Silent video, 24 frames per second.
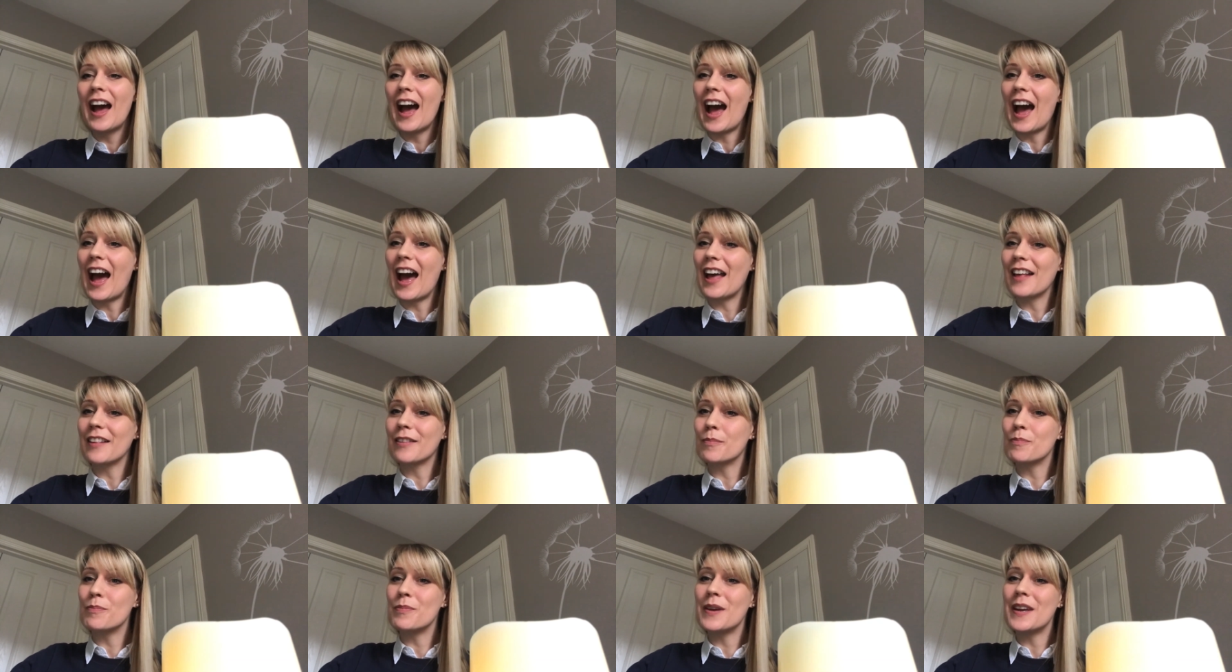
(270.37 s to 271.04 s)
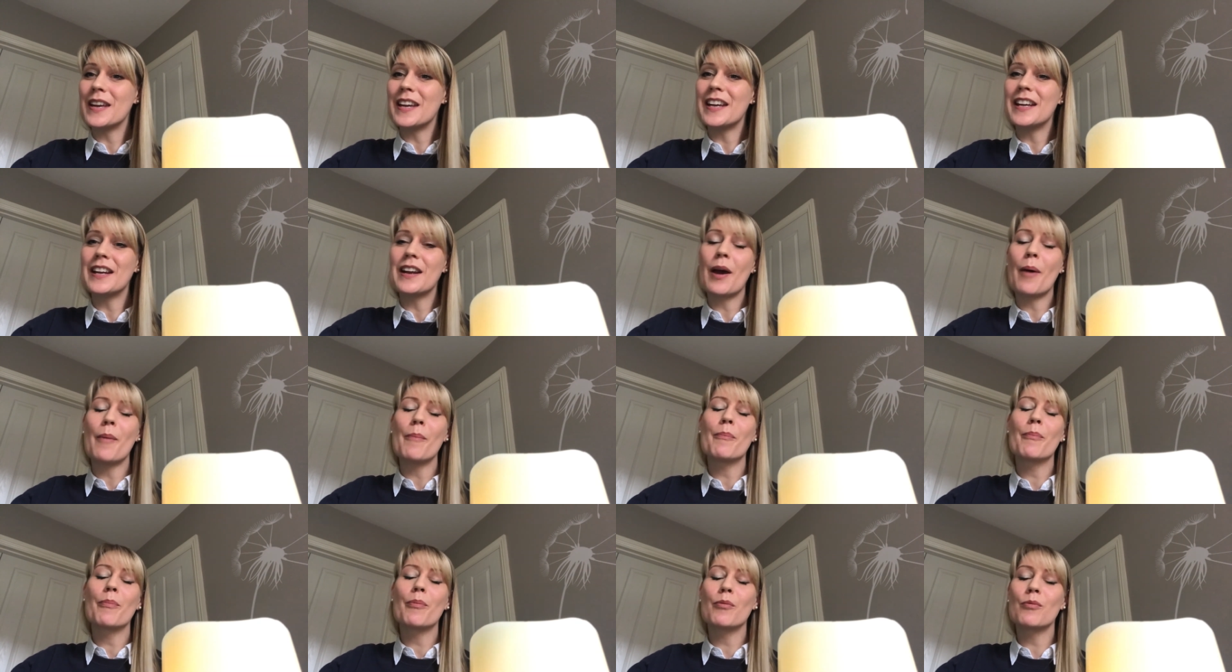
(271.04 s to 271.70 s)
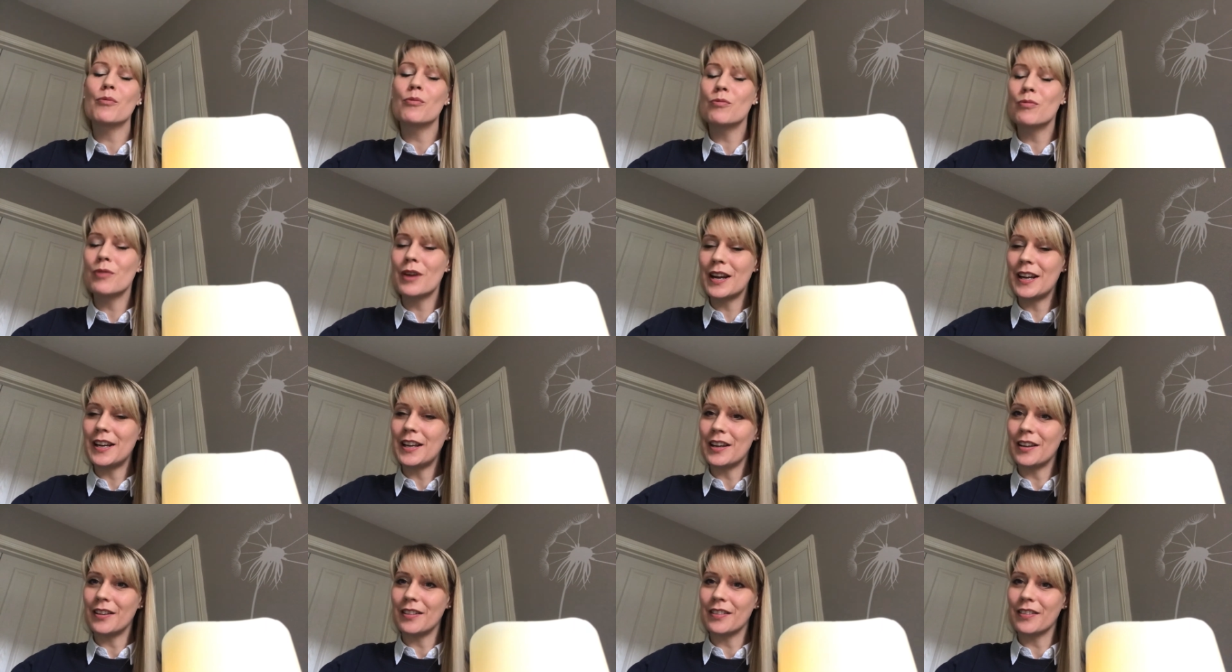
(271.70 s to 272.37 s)
has been
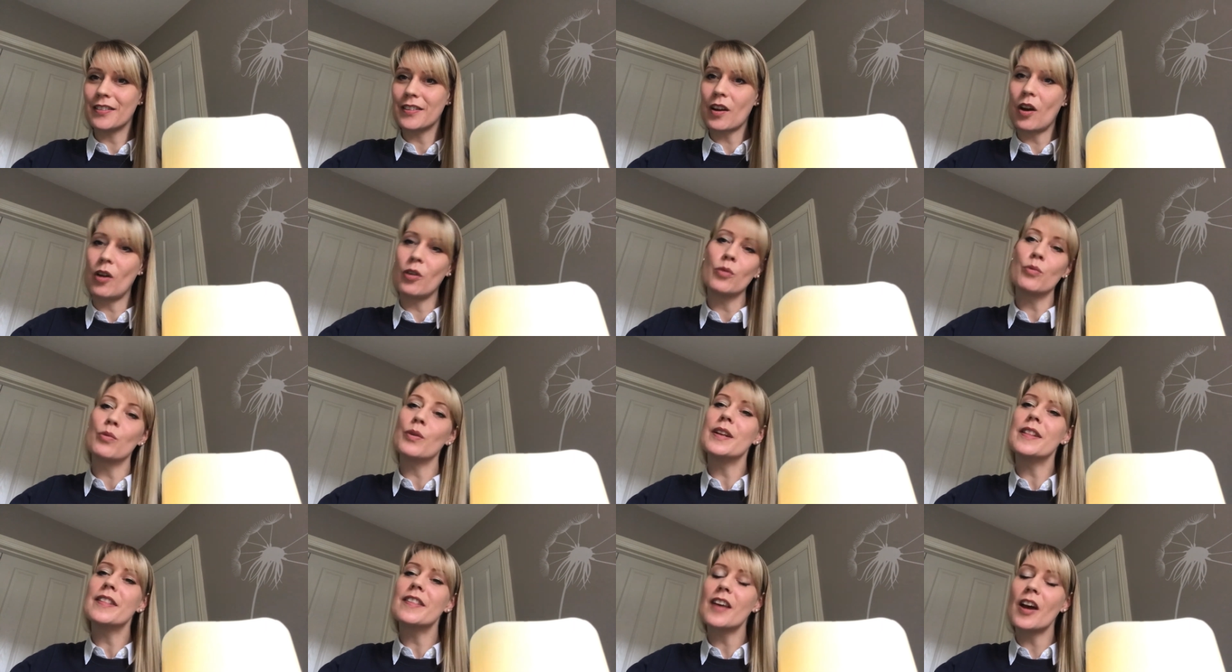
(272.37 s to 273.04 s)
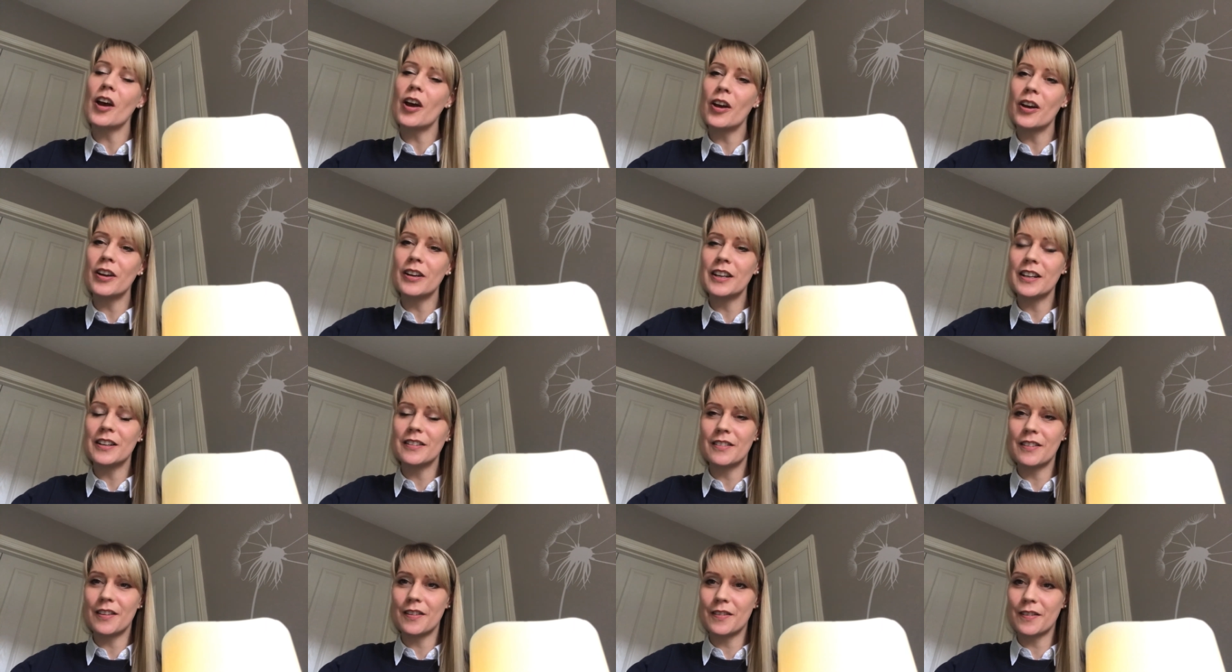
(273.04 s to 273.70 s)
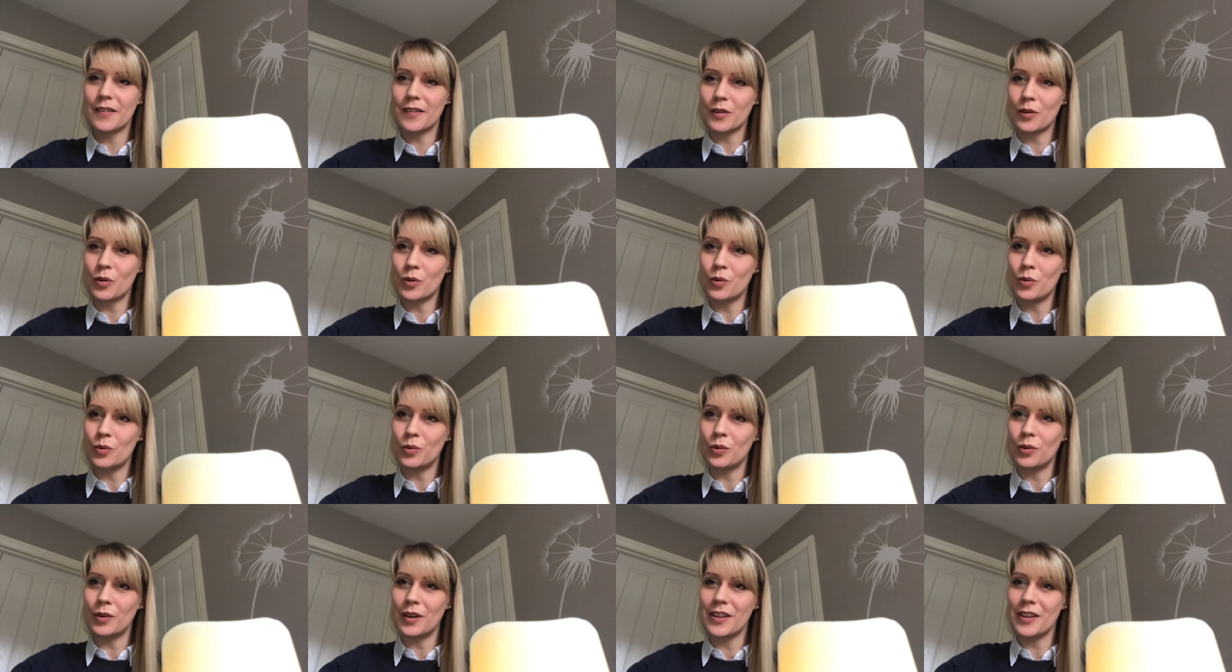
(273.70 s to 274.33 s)
brilliant on returning to school.